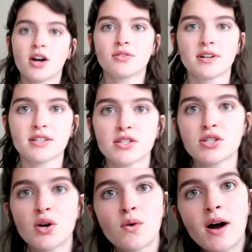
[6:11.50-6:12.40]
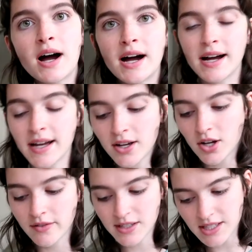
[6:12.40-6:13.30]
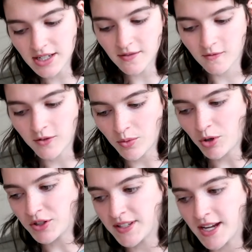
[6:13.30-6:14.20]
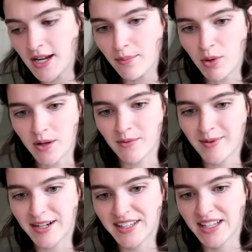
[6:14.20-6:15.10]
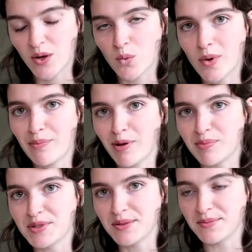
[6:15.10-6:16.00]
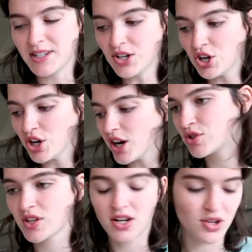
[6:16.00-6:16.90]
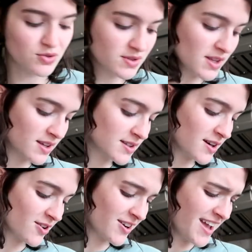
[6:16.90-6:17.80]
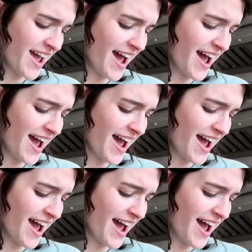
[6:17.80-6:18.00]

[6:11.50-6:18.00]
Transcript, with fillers: All right, so I obviously didn't film all day, but I'm about to like whip up some dinner. I'm just gonna use things that I already